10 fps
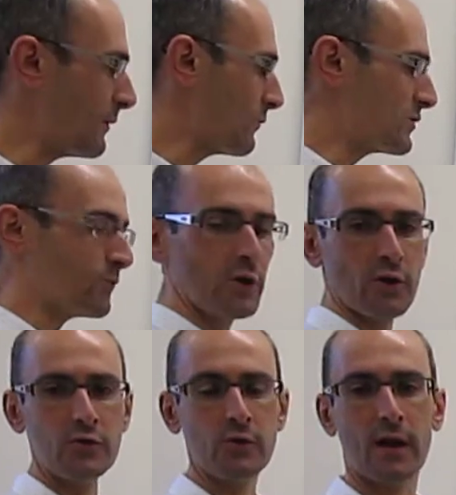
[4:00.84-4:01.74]
in which we're
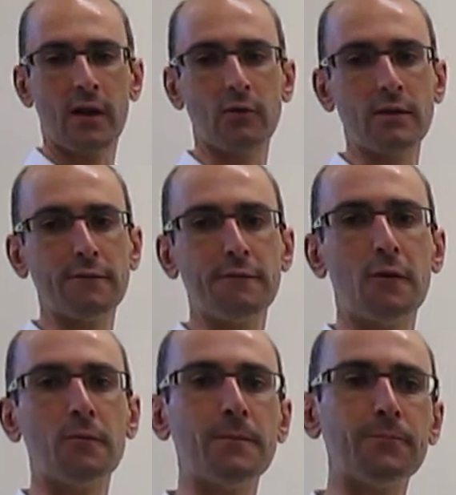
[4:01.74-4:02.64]
going to calculate the
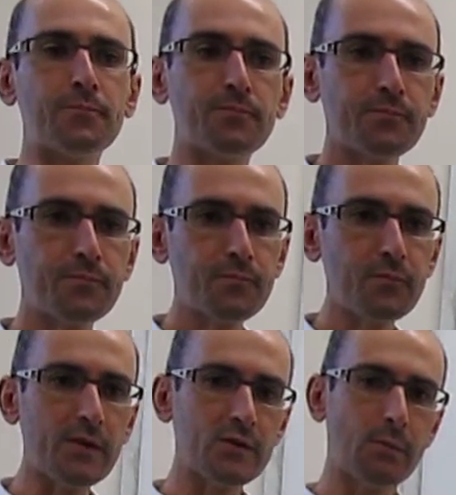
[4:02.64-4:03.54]
following.
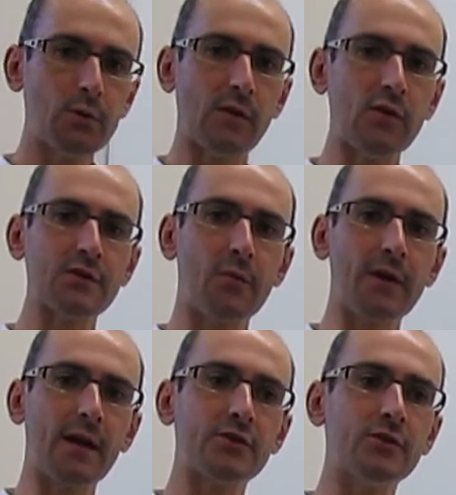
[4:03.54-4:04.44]
Suppose that there's a
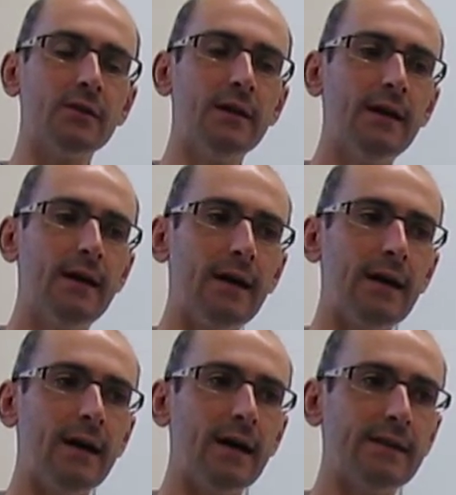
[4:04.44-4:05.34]
reaction
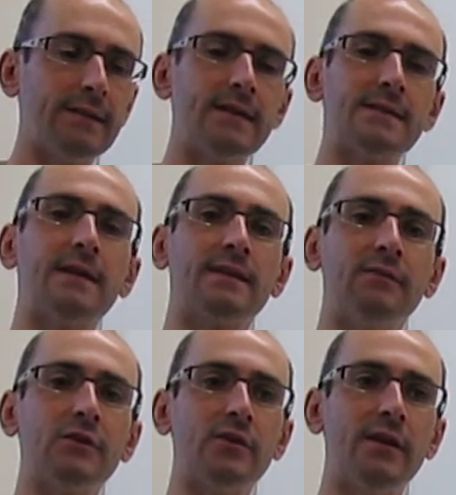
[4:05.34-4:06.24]
uh, that has an
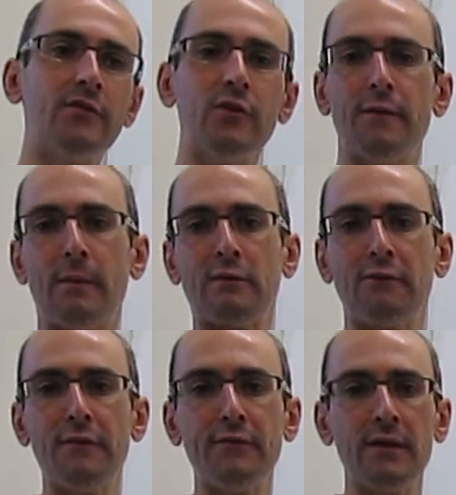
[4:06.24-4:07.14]
activation energy of about
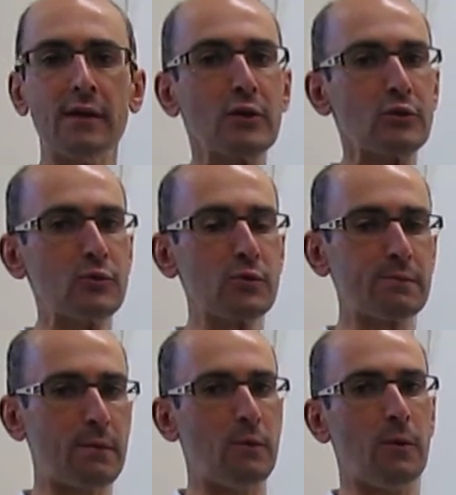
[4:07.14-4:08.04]
50 kilojoules
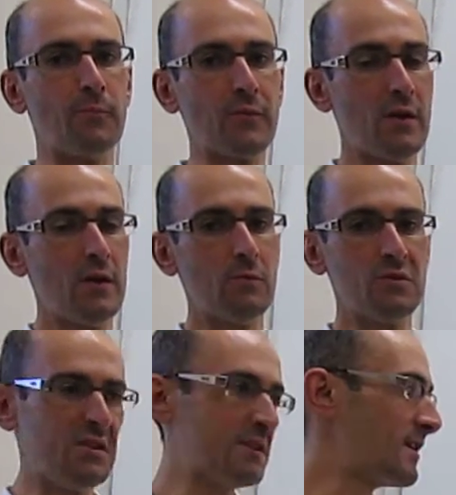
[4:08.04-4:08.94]
per mole,
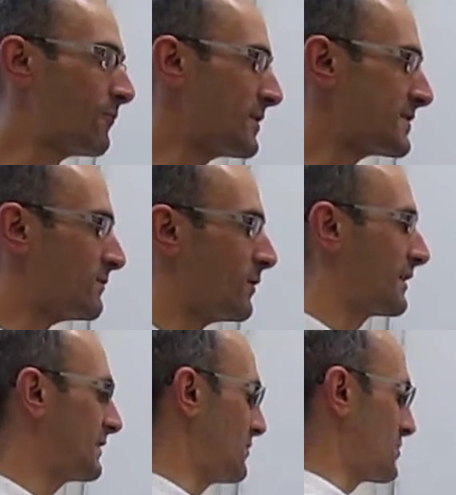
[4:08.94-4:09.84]
which is a reasonable
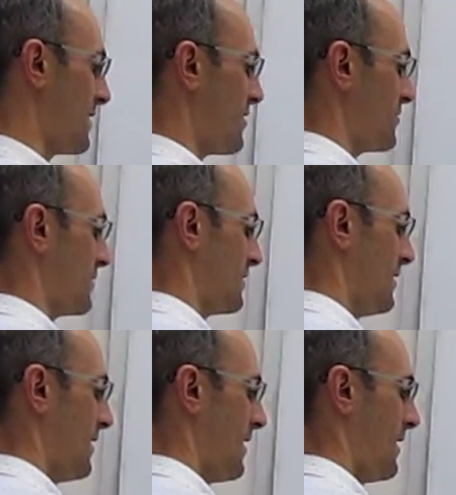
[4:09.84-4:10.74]
activation energy.
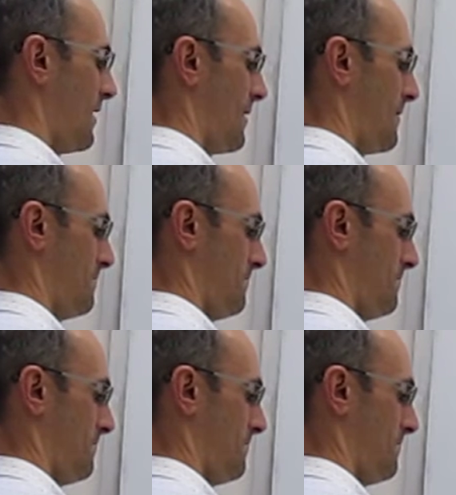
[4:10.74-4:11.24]
Uh,